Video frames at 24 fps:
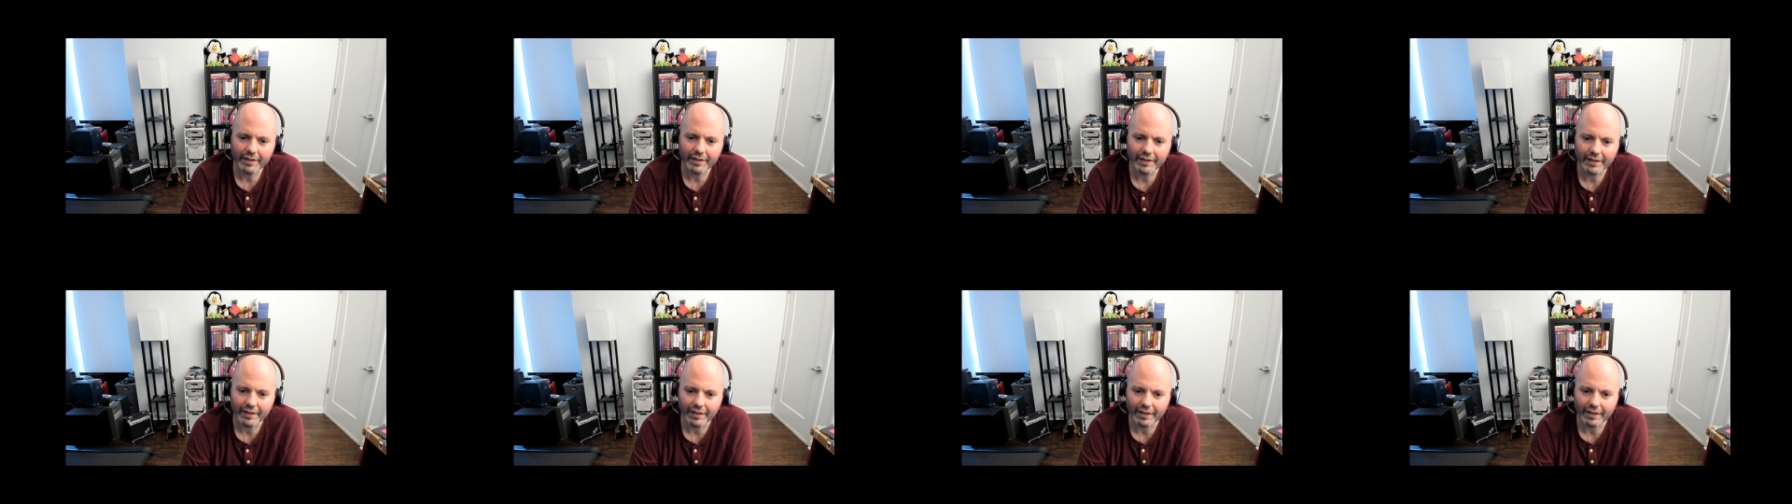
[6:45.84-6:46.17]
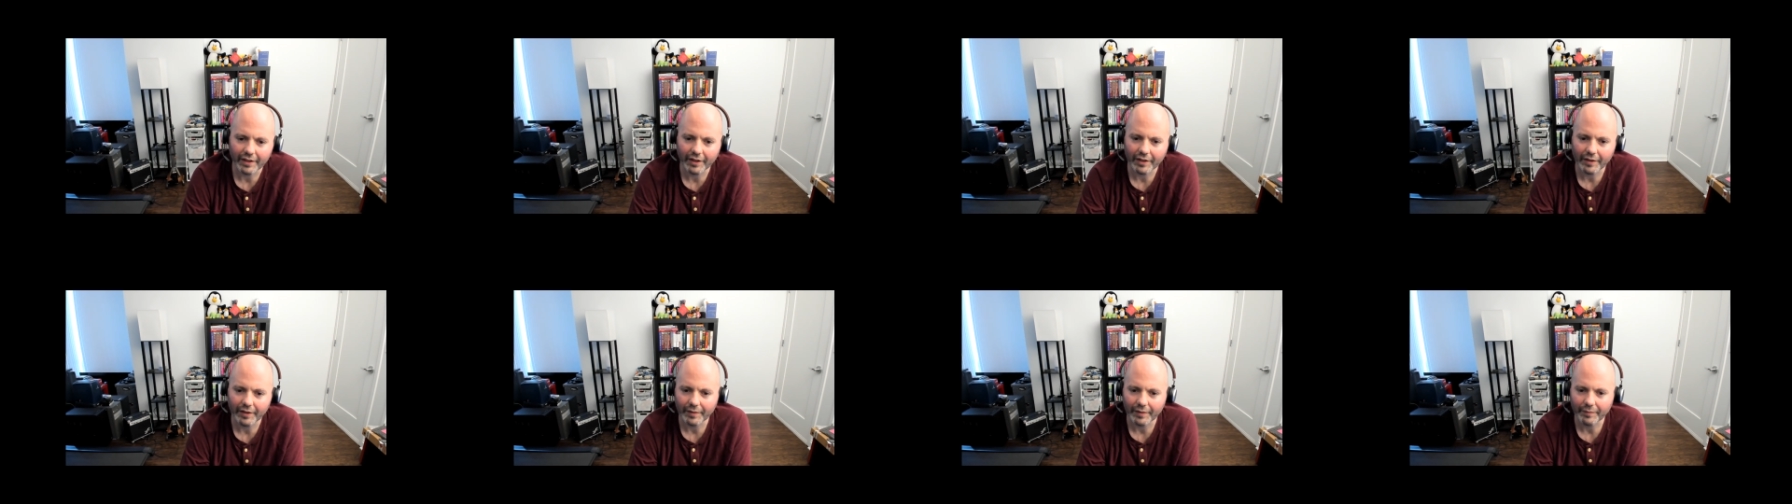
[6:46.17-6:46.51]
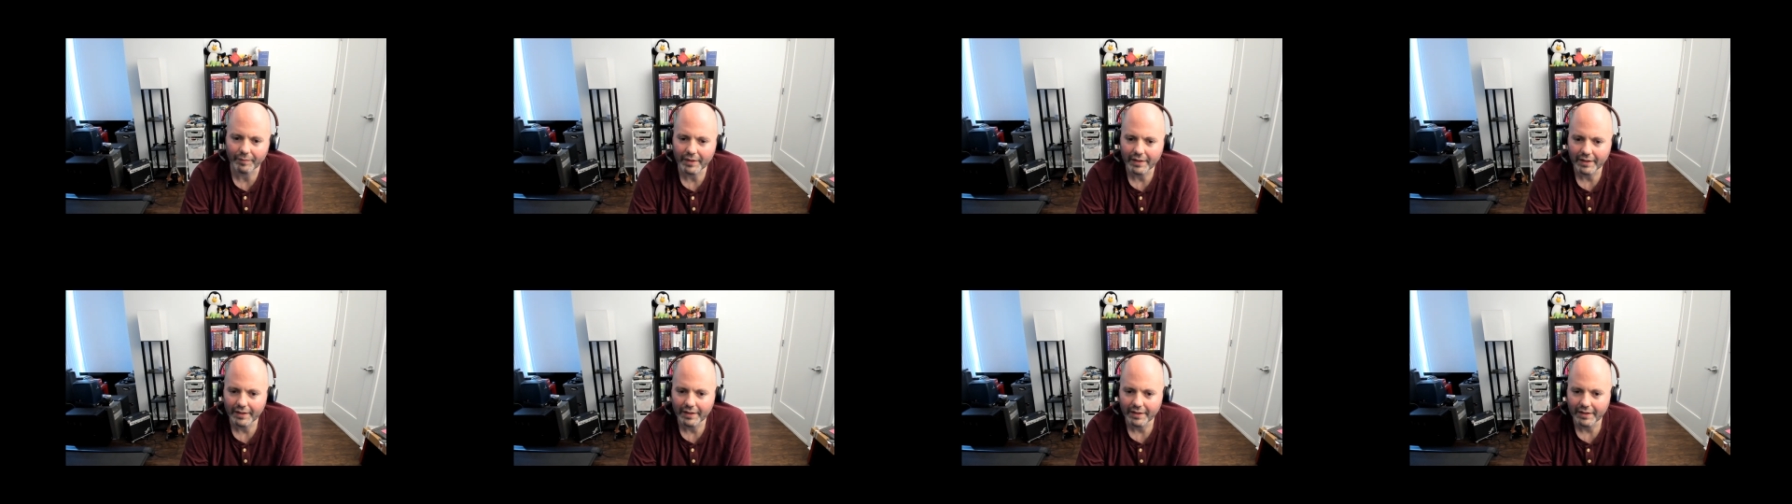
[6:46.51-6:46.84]
And
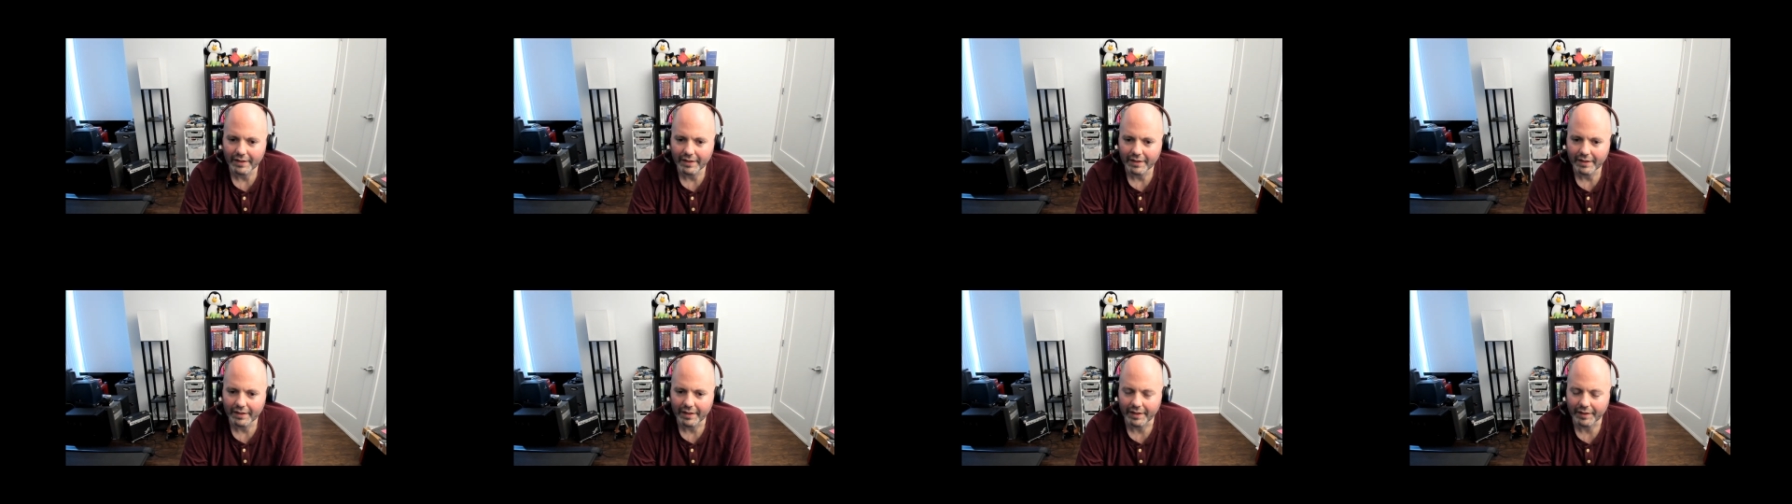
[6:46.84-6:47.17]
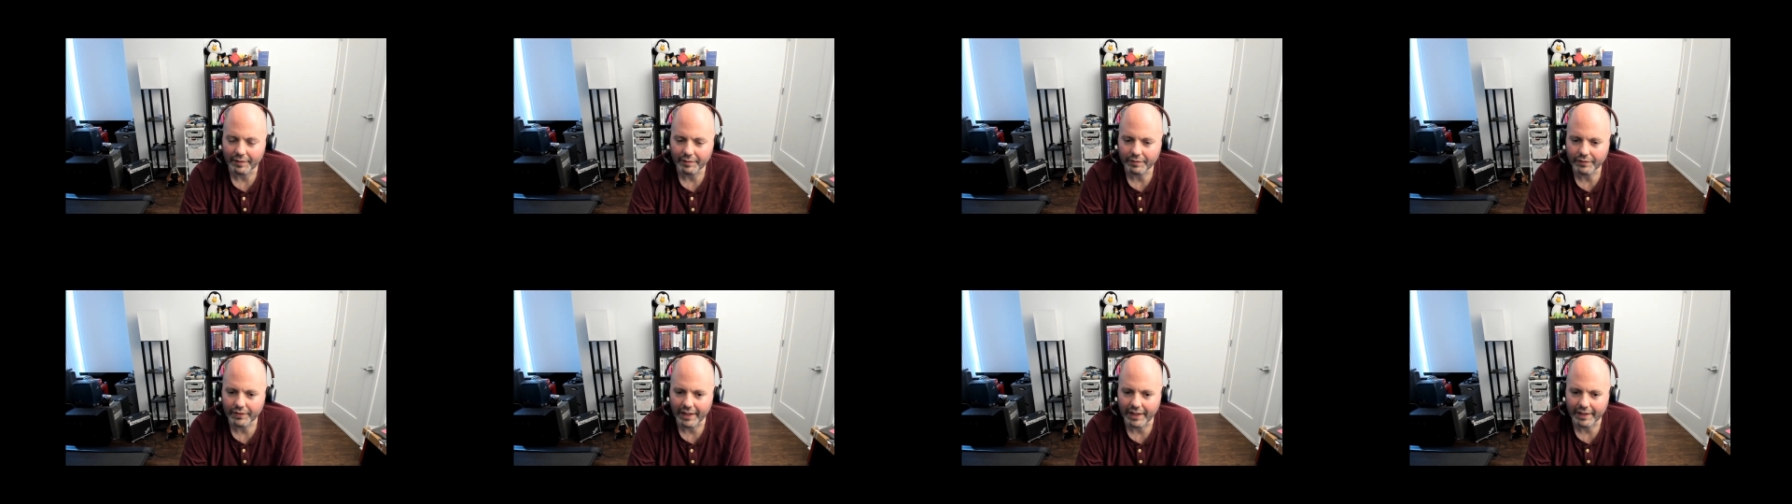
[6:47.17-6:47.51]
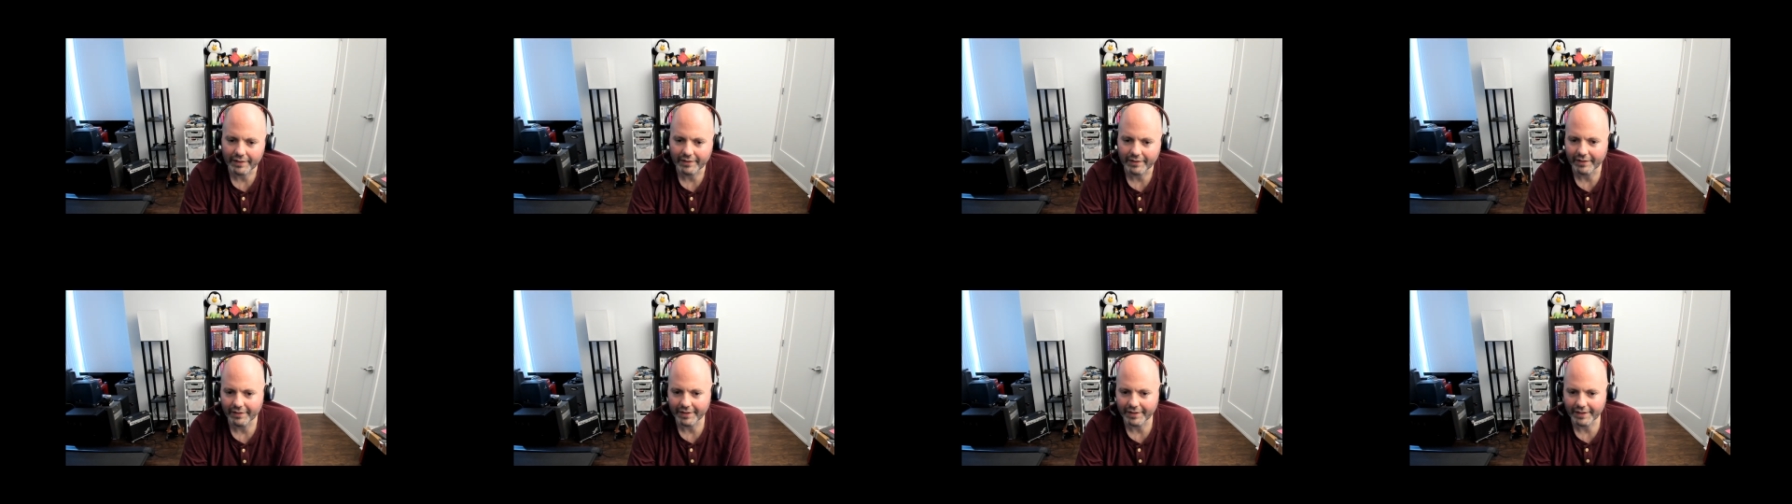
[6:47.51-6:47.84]
in fact, I
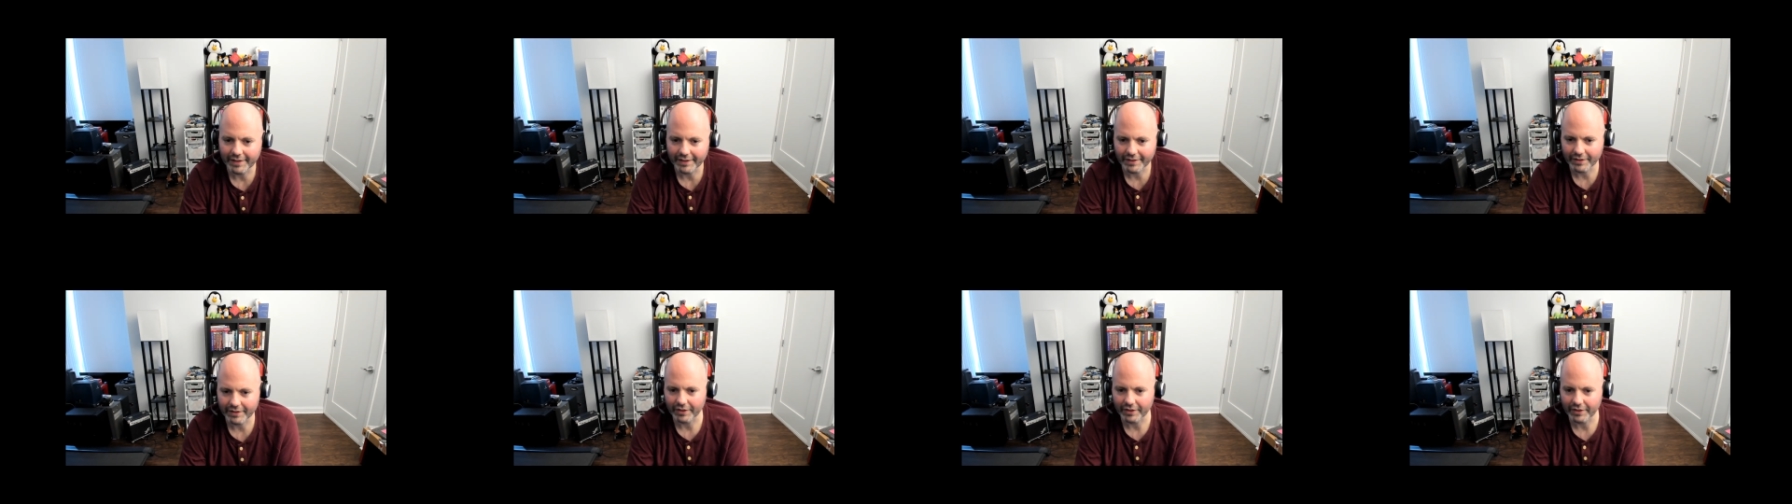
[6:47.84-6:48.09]
think it got